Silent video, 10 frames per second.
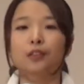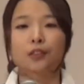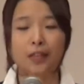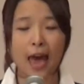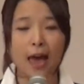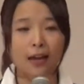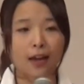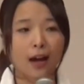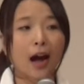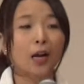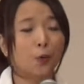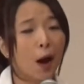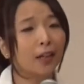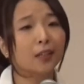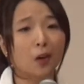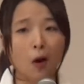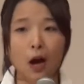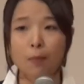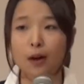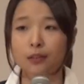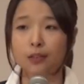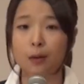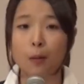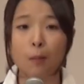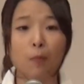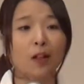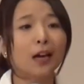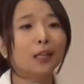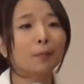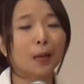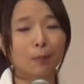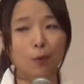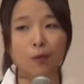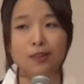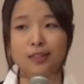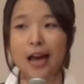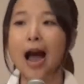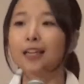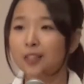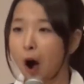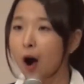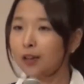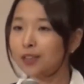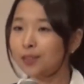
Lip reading: Today, I'd like to talk about blind people with guide dogs.